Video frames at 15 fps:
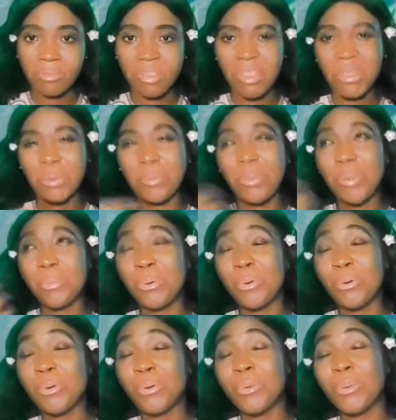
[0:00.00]
Some
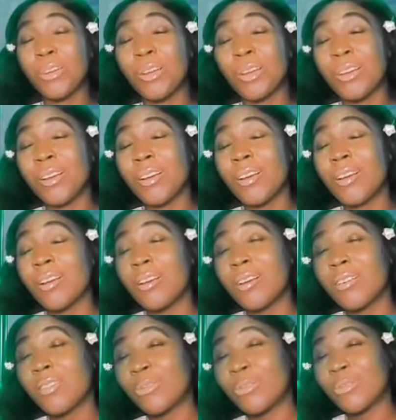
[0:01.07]
people
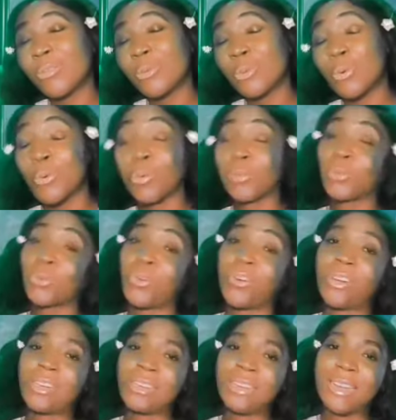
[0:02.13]
will want to
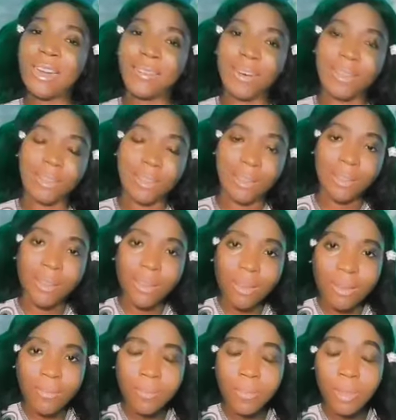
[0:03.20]
call it guarantee,